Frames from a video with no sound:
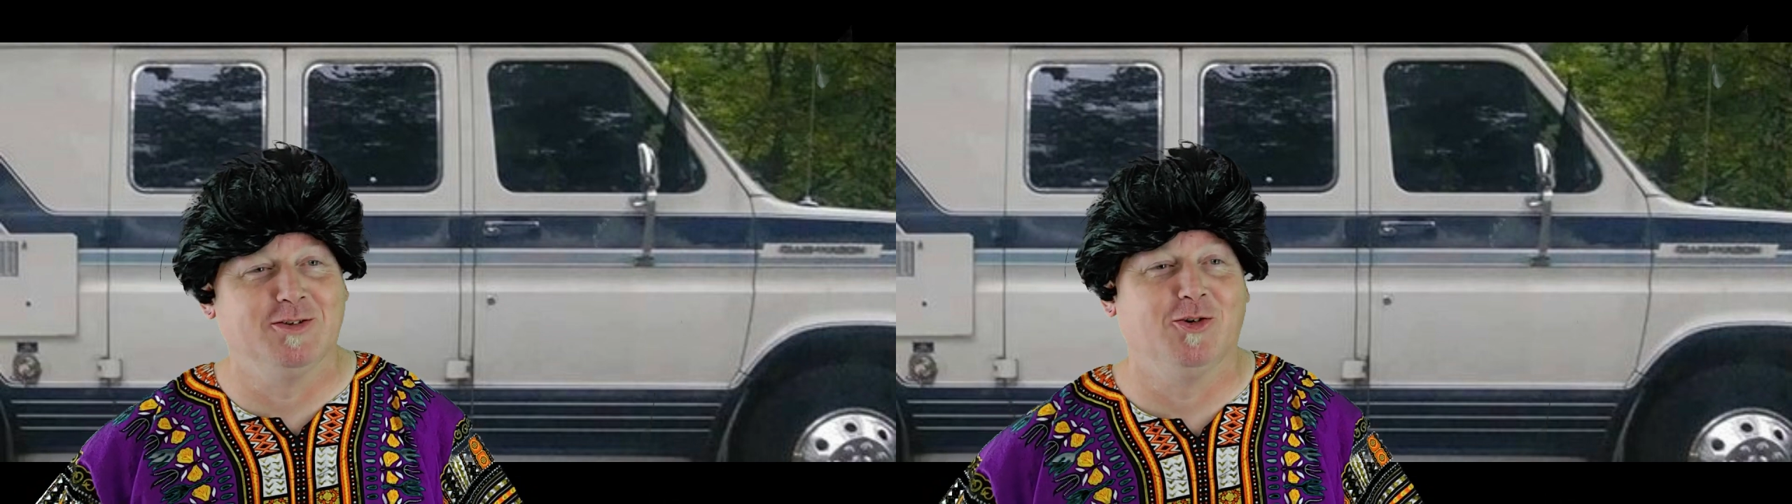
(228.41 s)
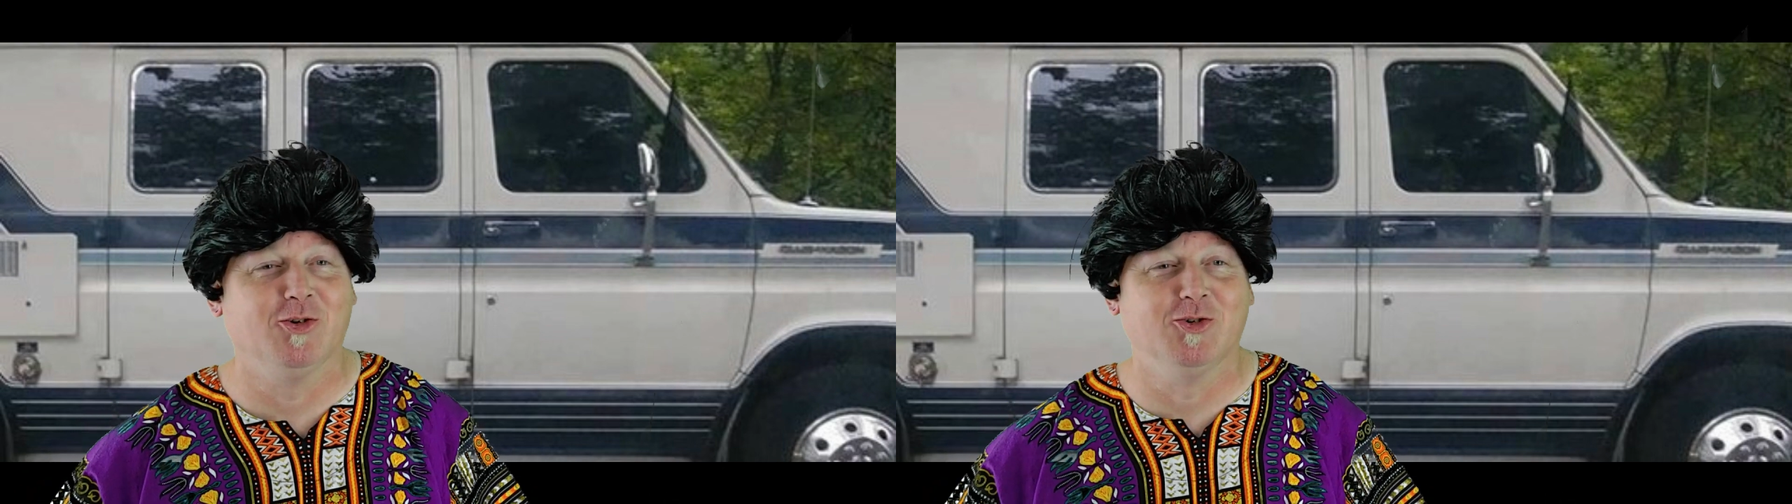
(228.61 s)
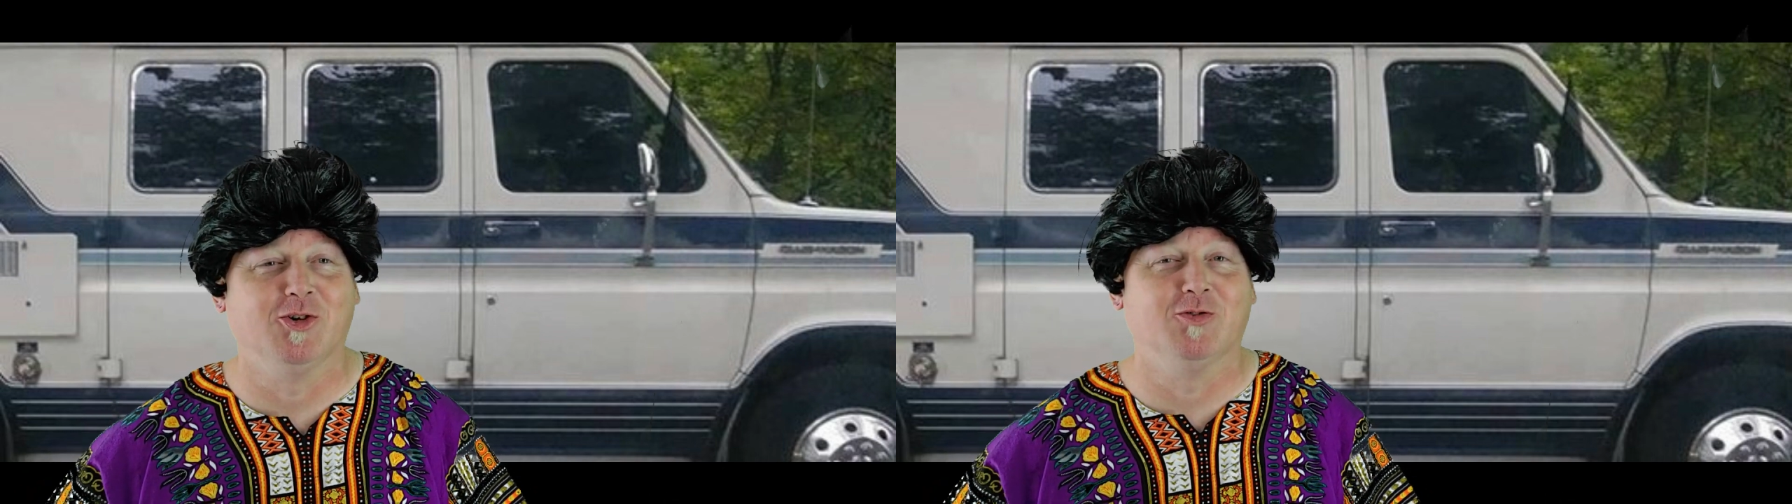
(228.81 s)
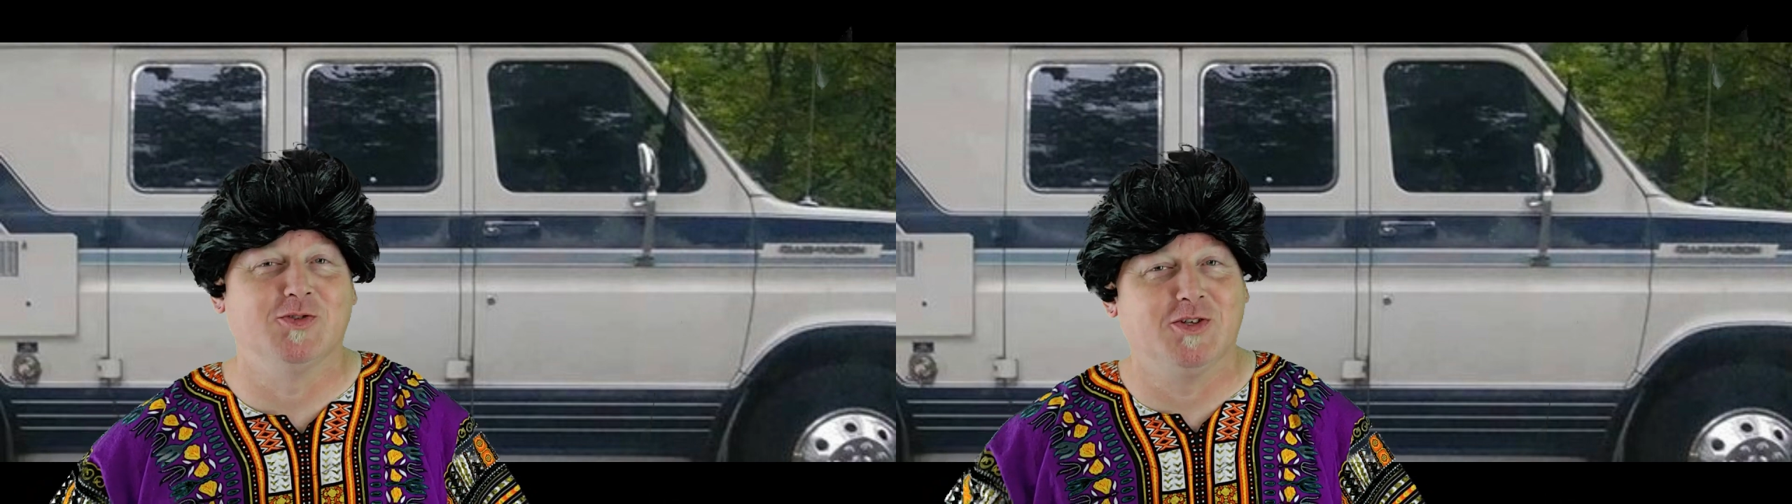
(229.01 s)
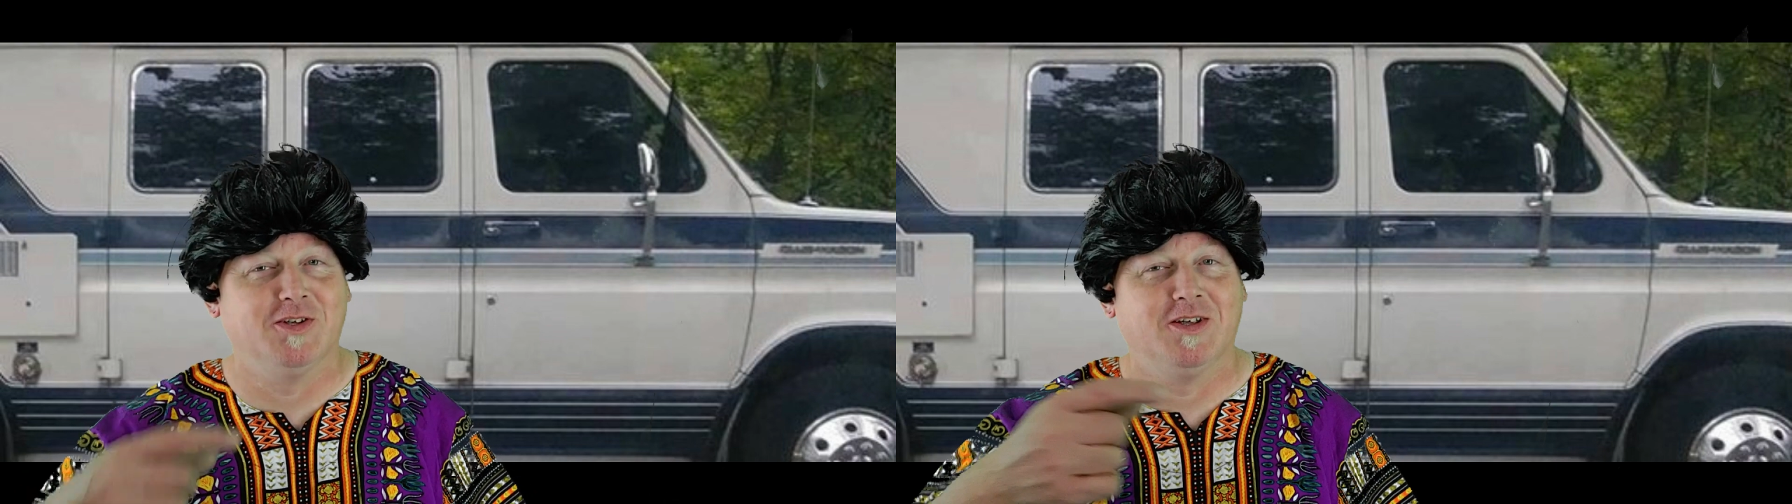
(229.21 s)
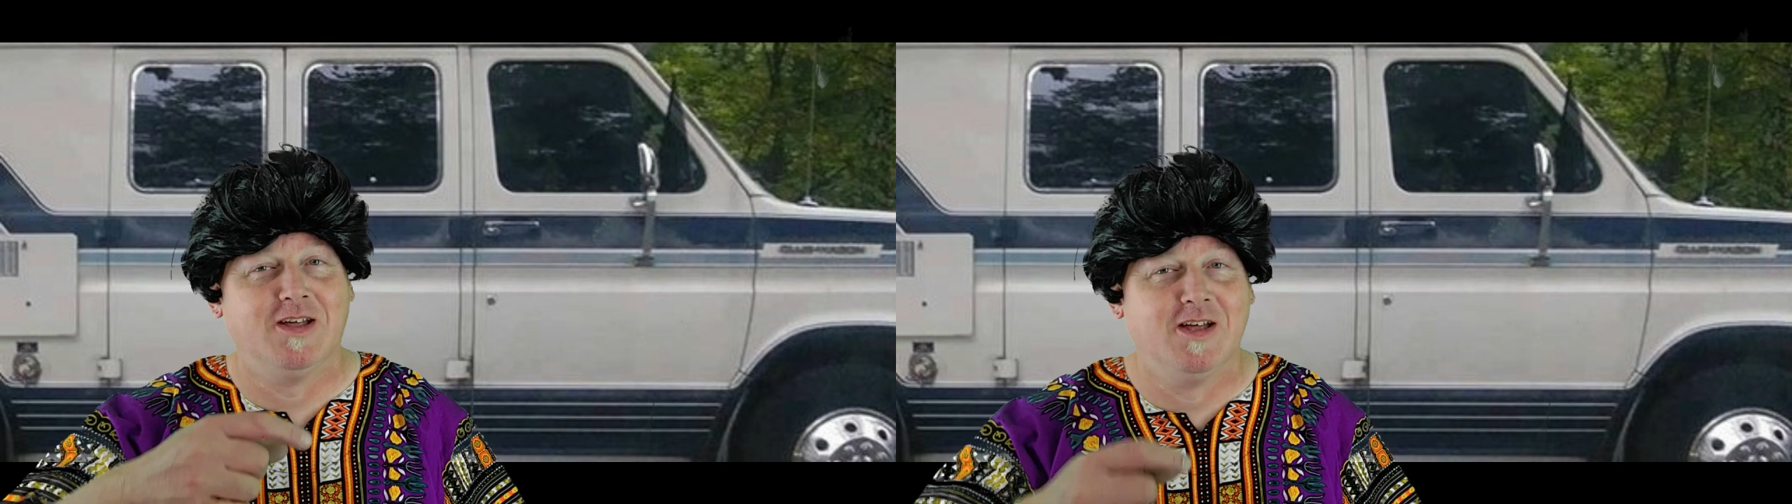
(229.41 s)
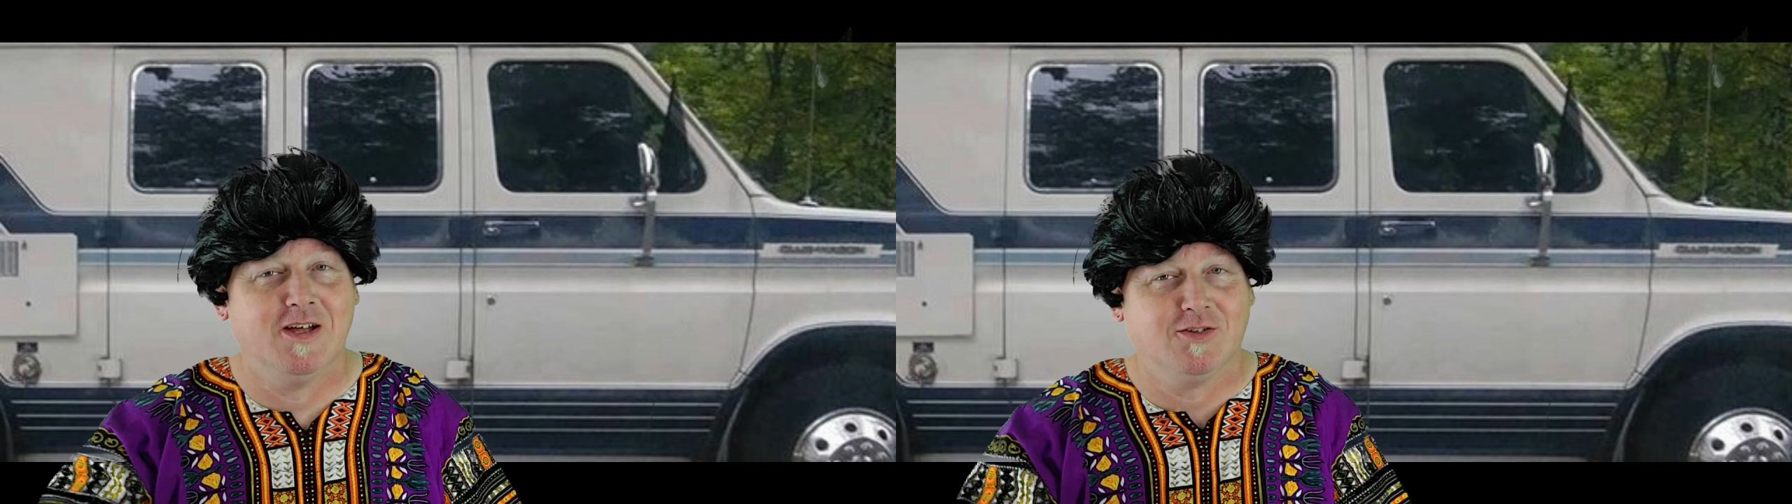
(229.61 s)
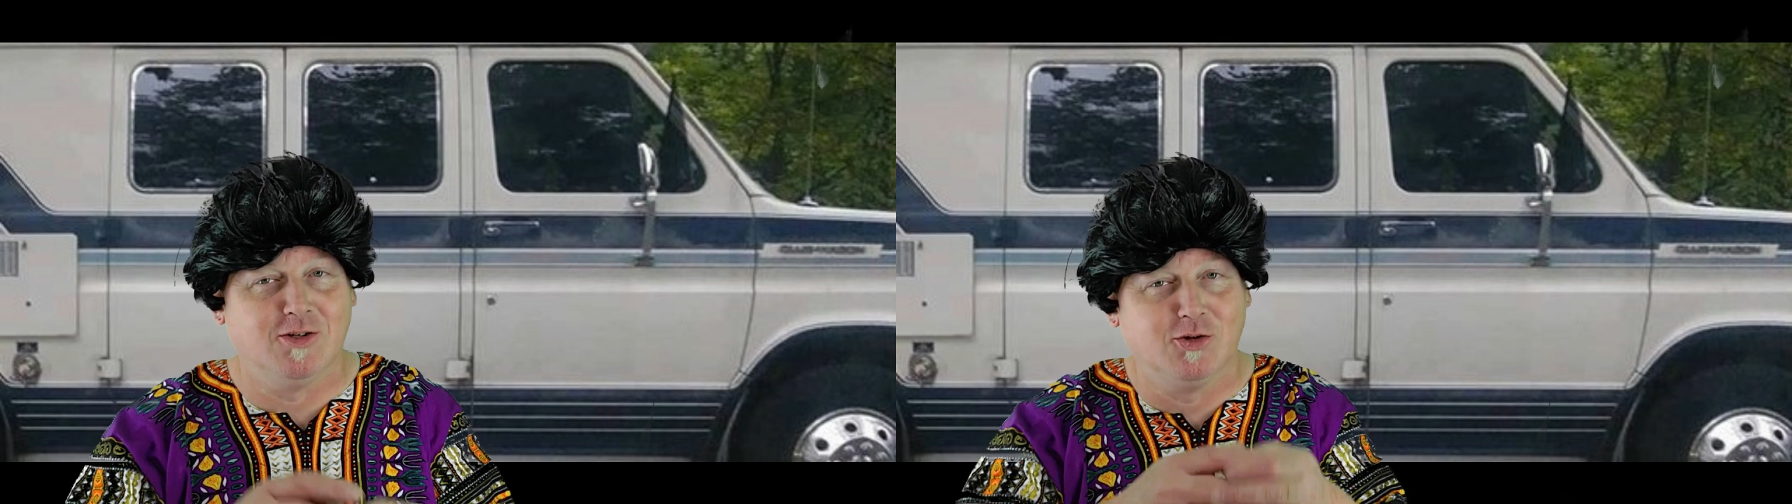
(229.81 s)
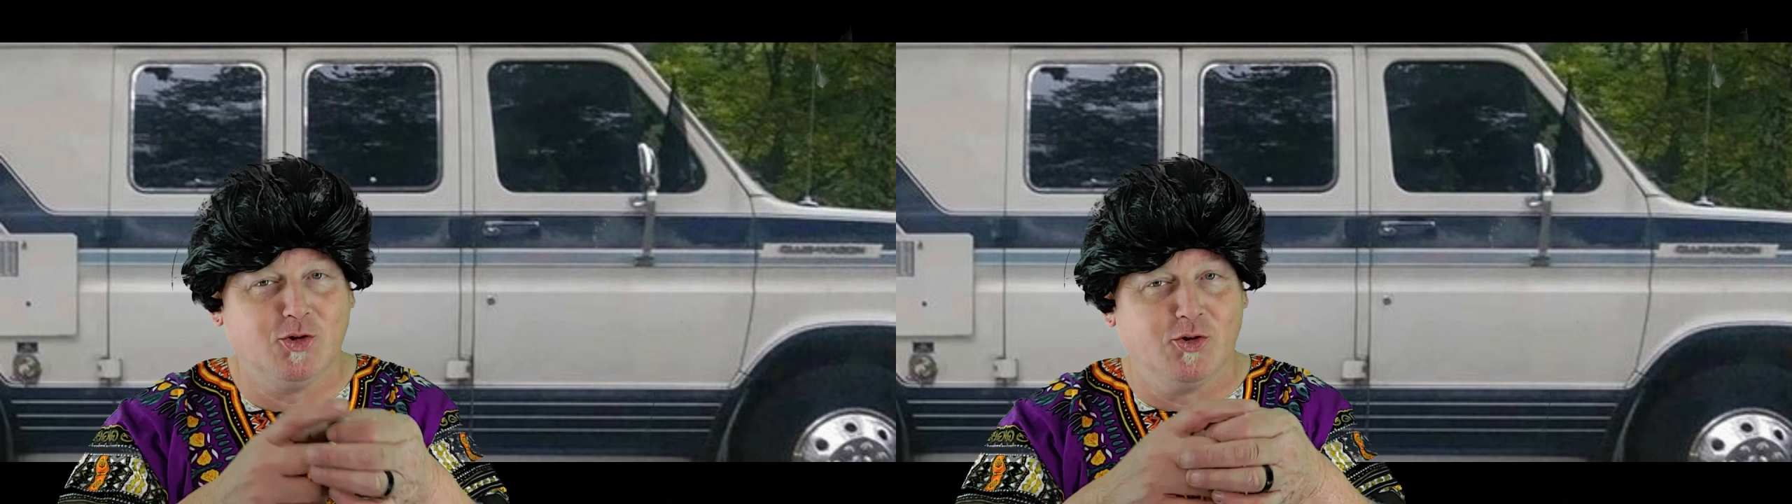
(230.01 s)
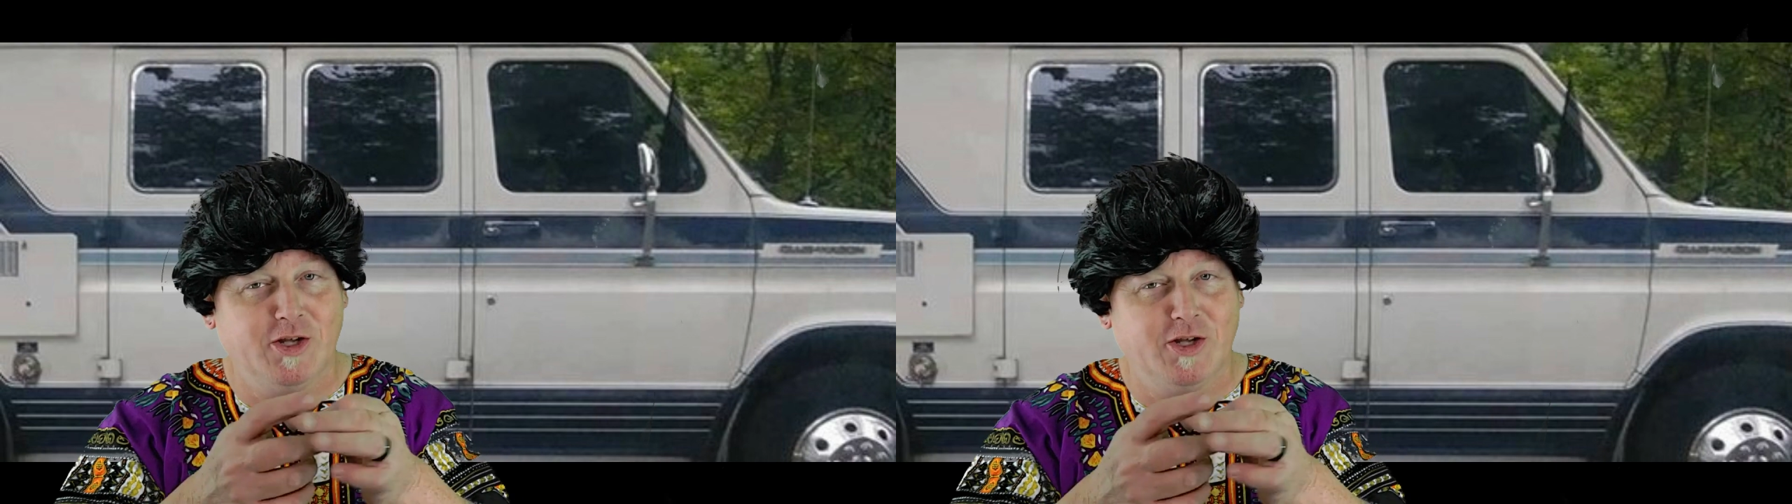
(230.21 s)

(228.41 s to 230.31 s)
The hors d'oeuvres, the little